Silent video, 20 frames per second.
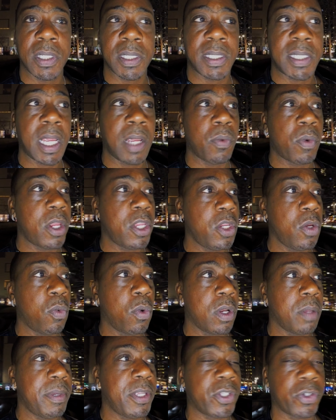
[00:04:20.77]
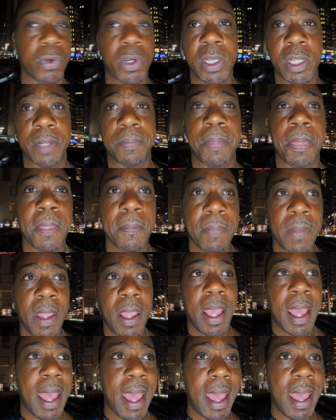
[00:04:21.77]
the same way you want to be treated.
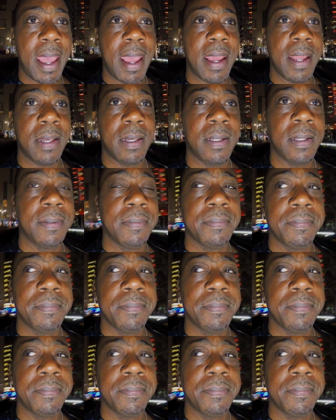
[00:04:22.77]
And